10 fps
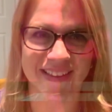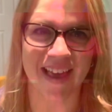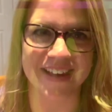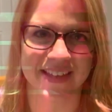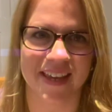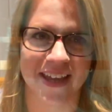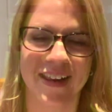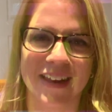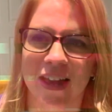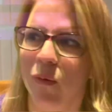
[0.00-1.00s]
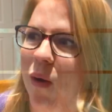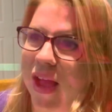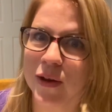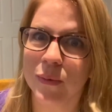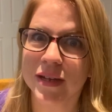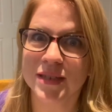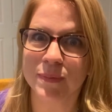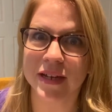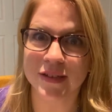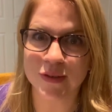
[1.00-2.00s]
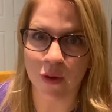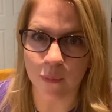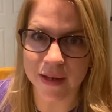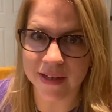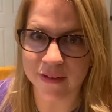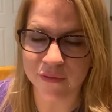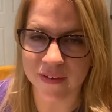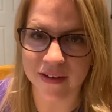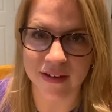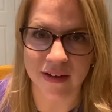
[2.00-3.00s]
as a kid, like, why do we speak so many different